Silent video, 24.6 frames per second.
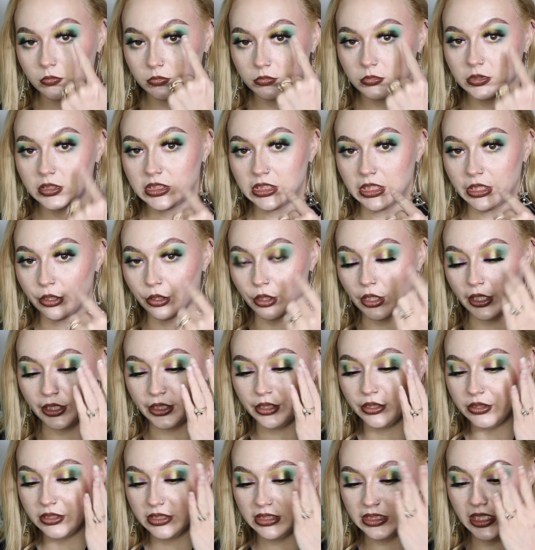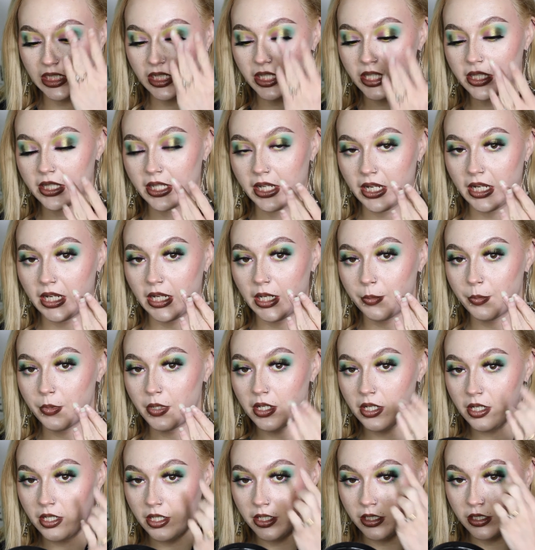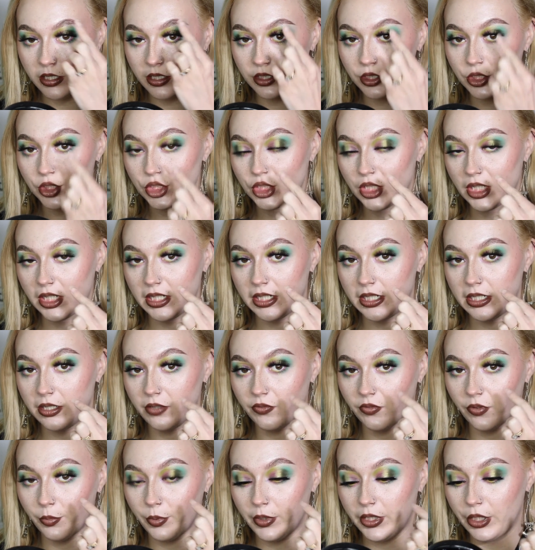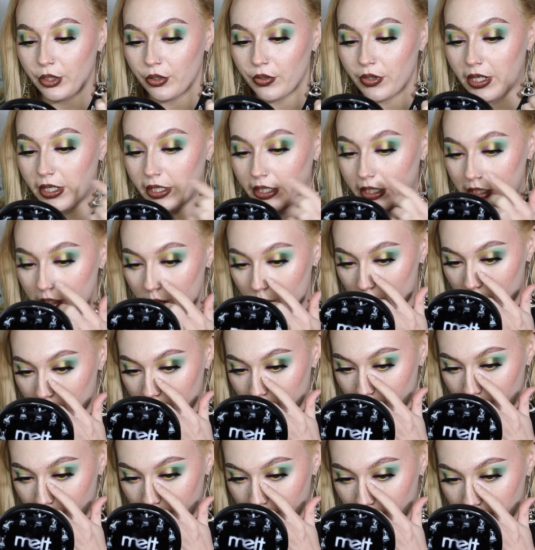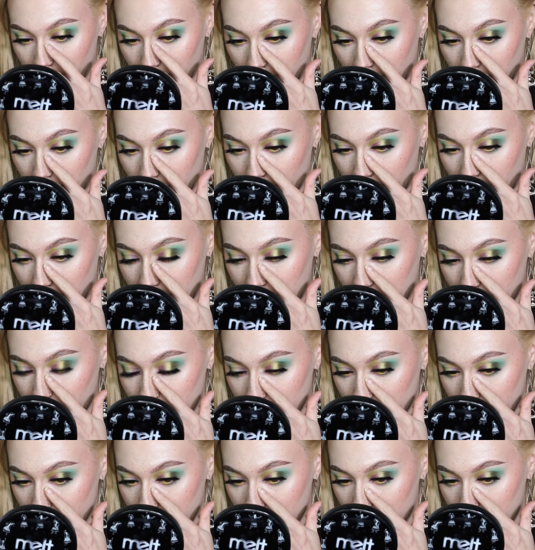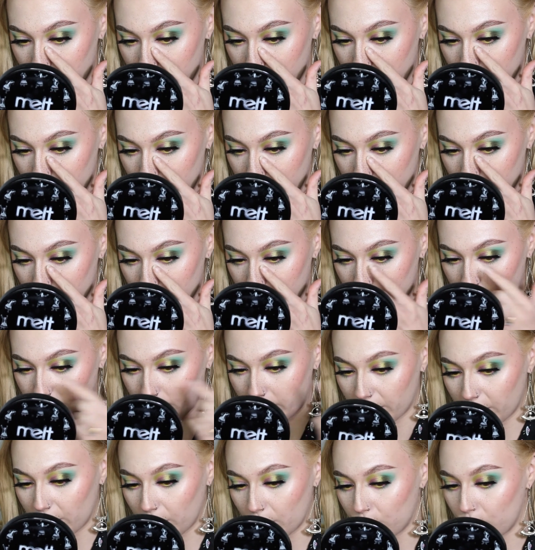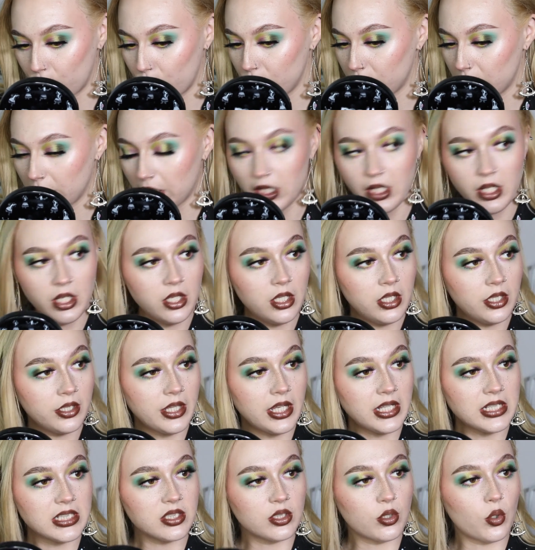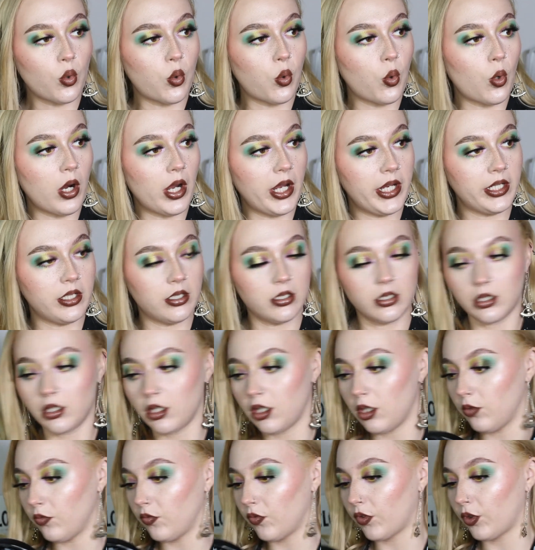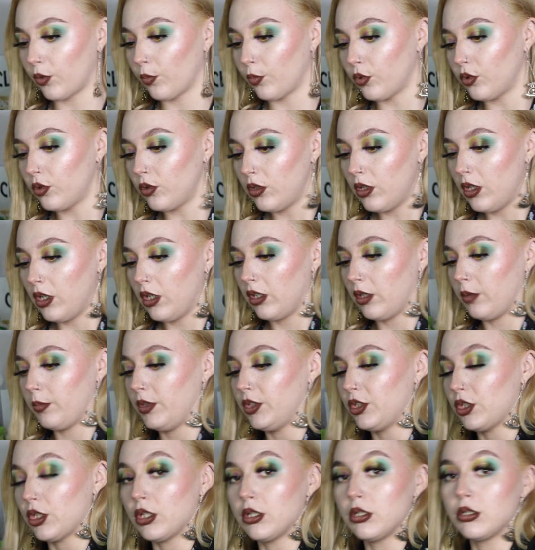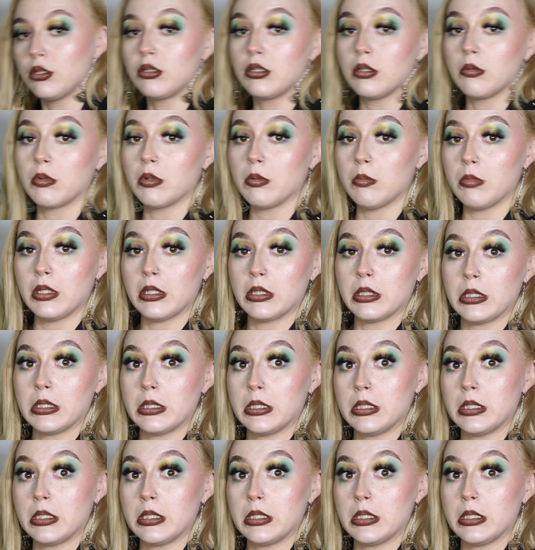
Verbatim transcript: center, I used the same shade from here that I can't quite remember the name of. I have something itch in the side of my nose. That's quite uncomfortable. Let me try to do something about